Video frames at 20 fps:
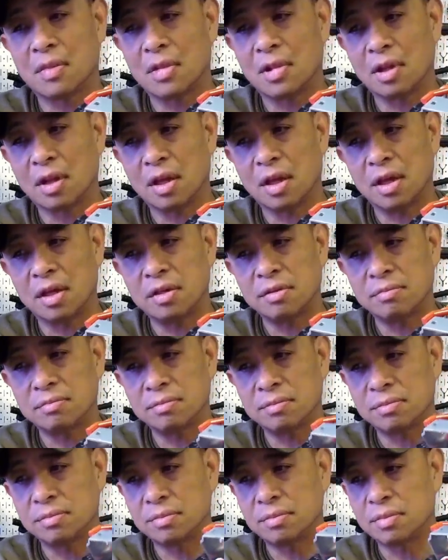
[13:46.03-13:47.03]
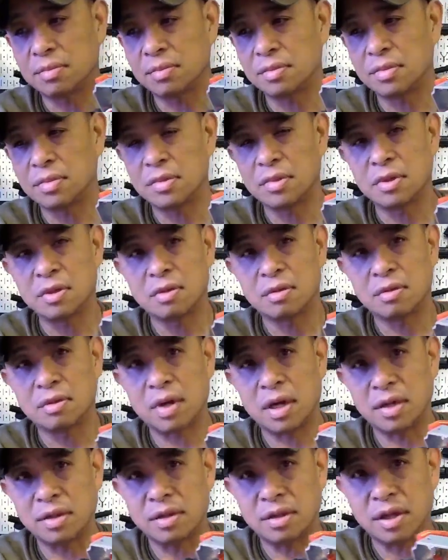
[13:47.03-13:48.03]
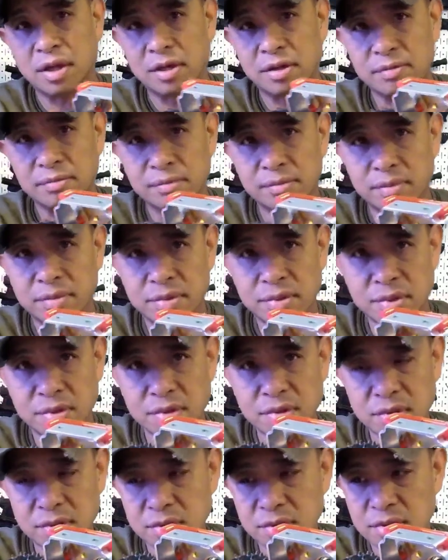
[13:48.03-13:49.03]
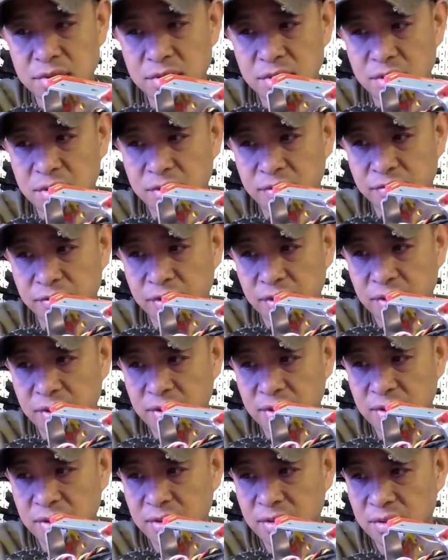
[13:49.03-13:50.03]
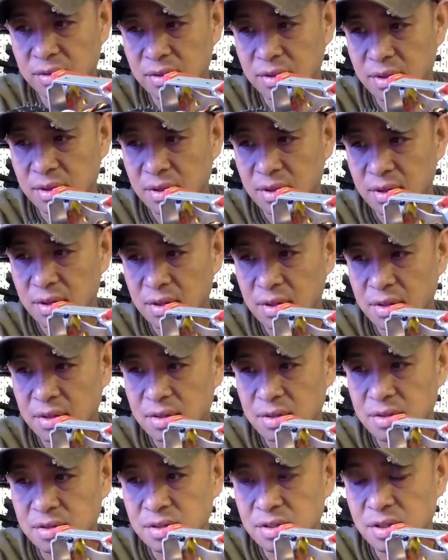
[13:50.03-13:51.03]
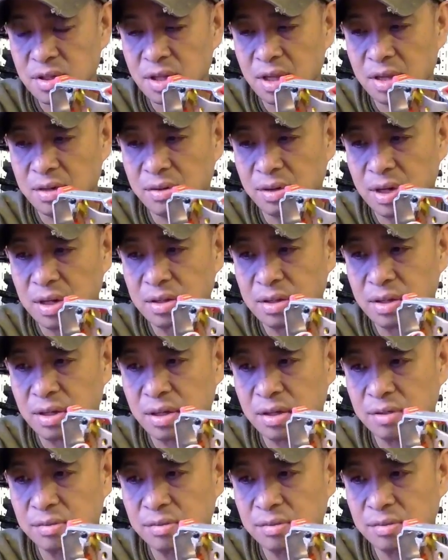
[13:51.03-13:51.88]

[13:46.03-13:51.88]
Okay, right there. So if you can see that right there.